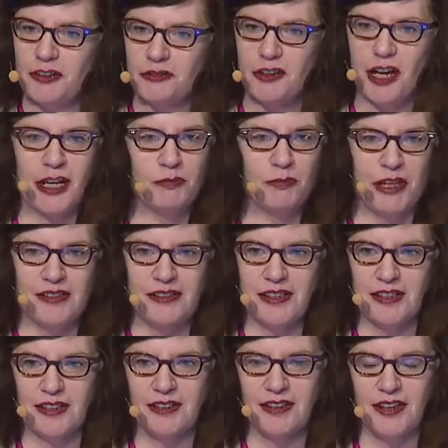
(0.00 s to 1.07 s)

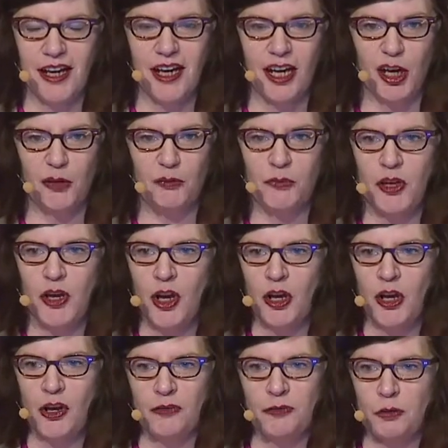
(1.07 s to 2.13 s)
fragmented
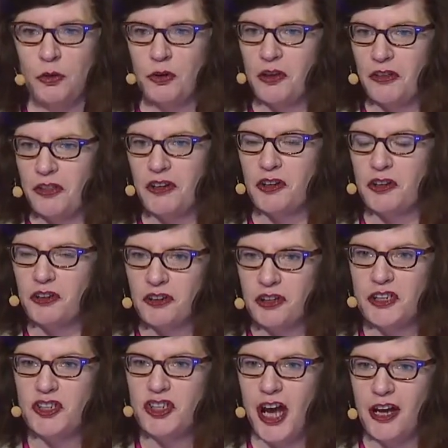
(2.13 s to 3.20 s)
for the
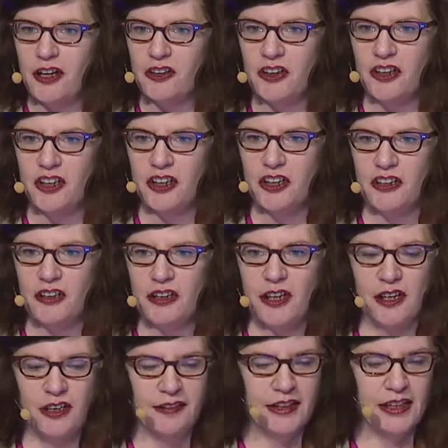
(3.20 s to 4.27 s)
early childhood,
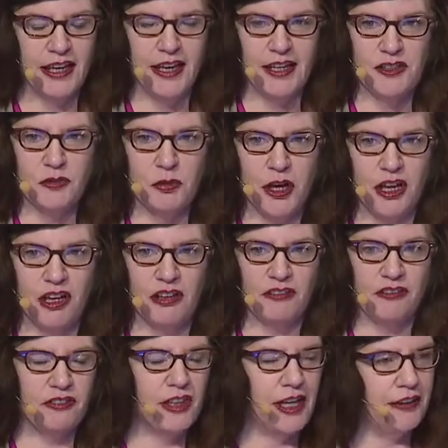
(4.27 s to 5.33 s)
the
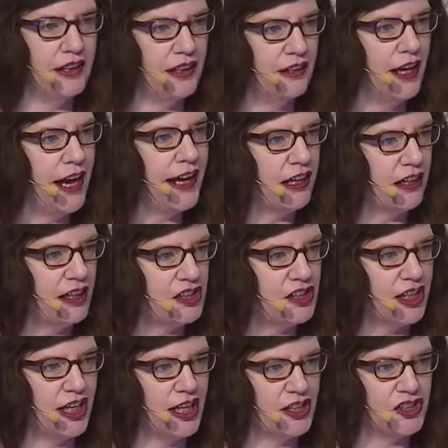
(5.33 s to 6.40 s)
K-12, and the higher
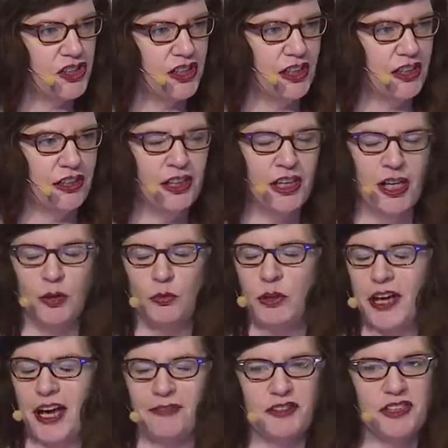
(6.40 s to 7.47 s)
education.
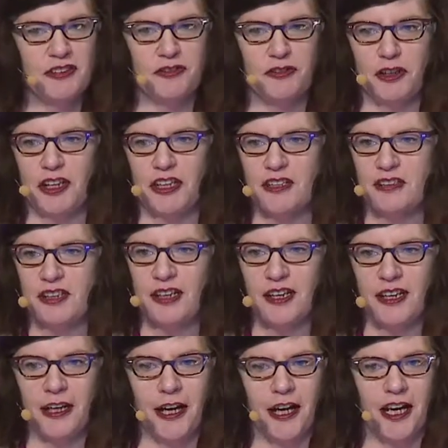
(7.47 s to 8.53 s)
We have different
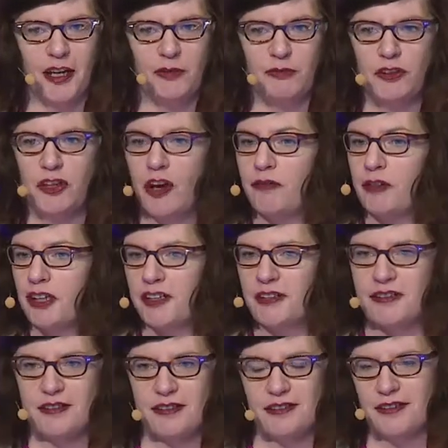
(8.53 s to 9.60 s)

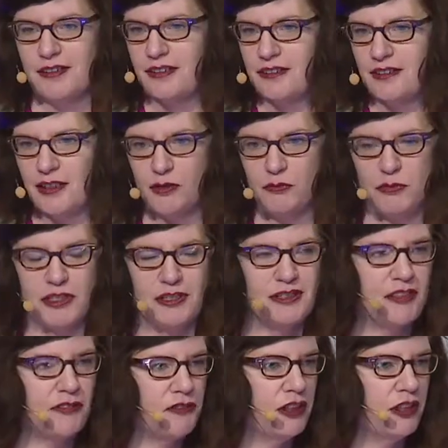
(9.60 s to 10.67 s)
governance systems,
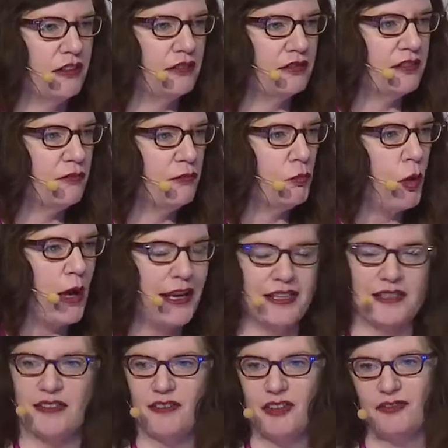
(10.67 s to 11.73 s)
different
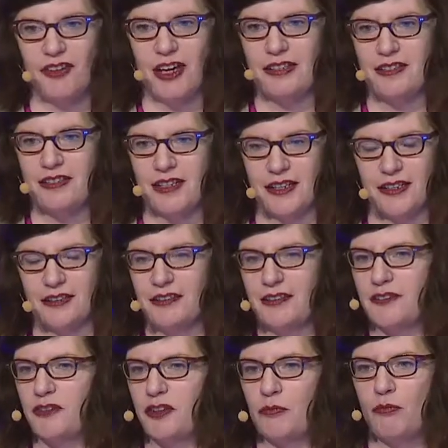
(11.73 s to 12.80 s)
ways of investing,
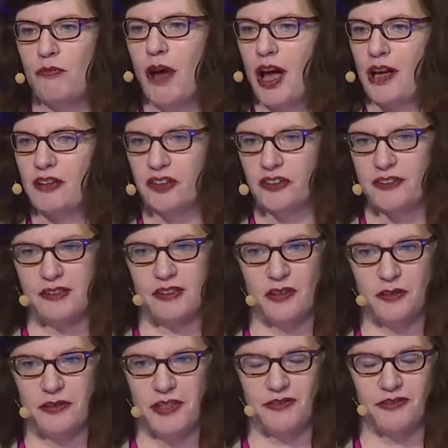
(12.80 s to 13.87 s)
different models in
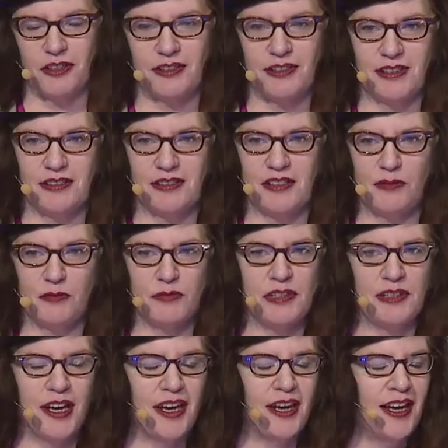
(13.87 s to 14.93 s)
those different
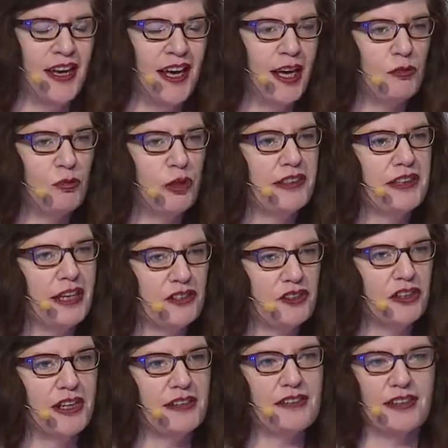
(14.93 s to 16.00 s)
systems. And what that
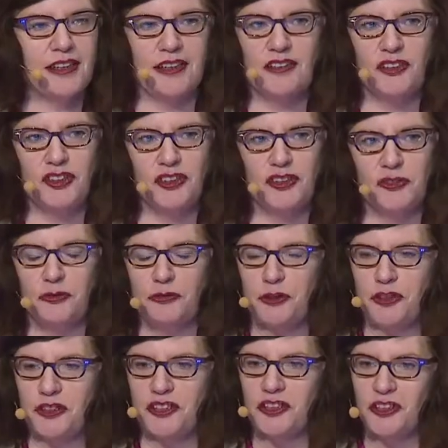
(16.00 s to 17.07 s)
translates to
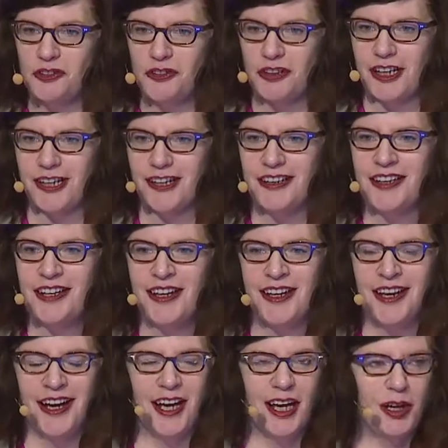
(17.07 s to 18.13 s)
for children
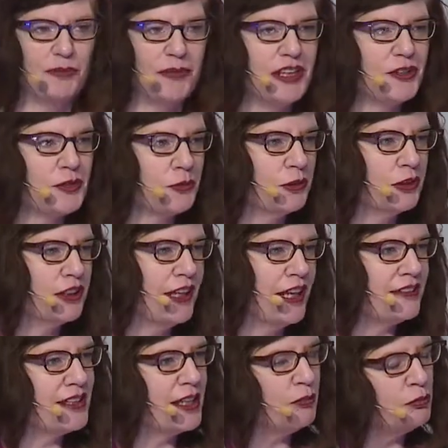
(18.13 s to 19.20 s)
is really
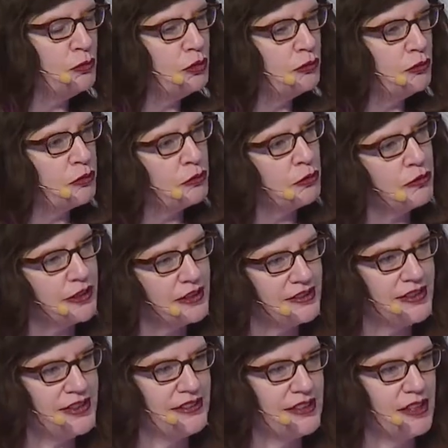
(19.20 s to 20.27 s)
as they move through the
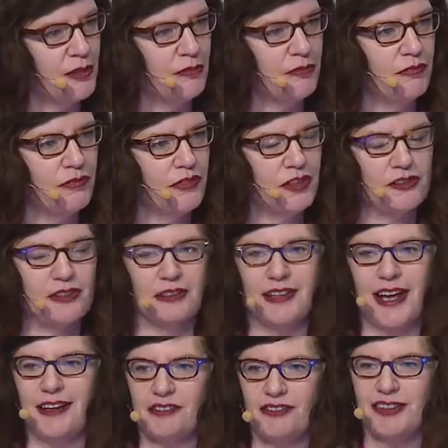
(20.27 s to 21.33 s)
system, there's a
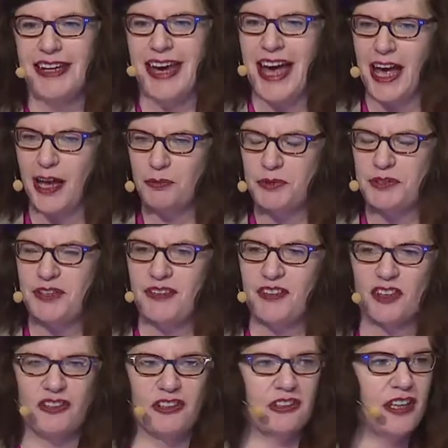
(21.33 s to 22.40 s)
lot of gaps and
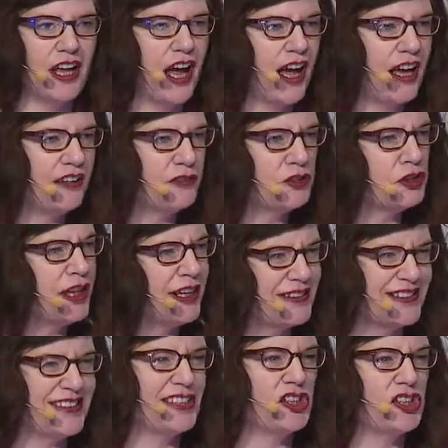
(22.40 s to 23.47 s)
there's a lot of
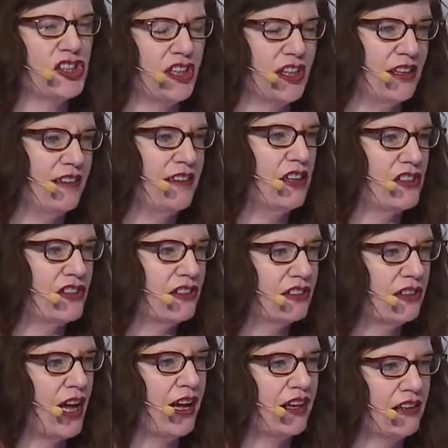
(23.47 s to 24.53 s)
transition and there's a
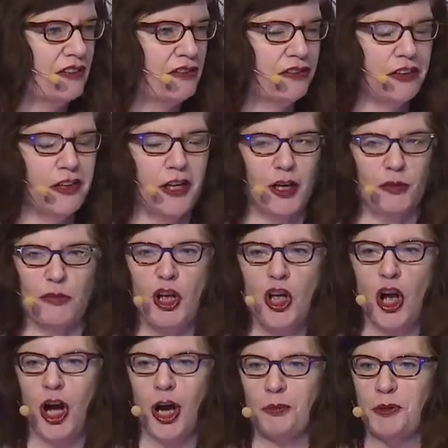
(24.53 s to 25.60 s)
lot of
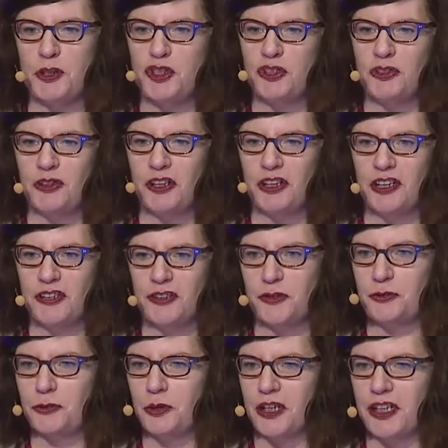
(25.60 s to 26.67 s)
opportunities
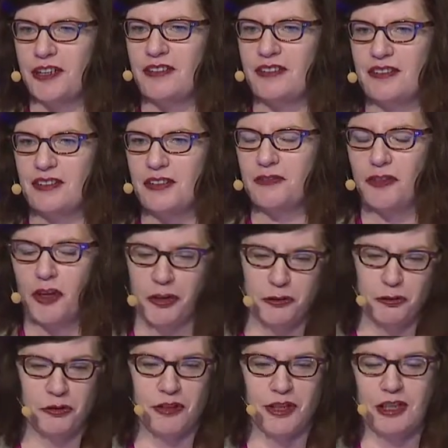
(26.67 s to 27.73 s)
for kids to fall
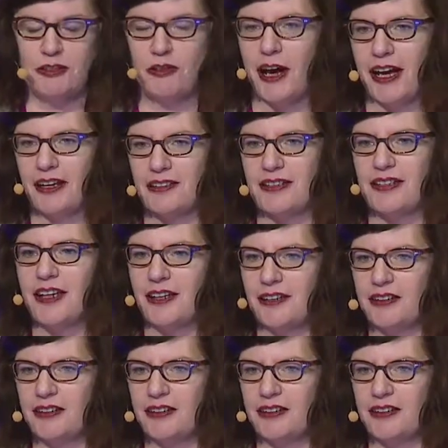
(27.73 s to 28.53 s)
through the cracks and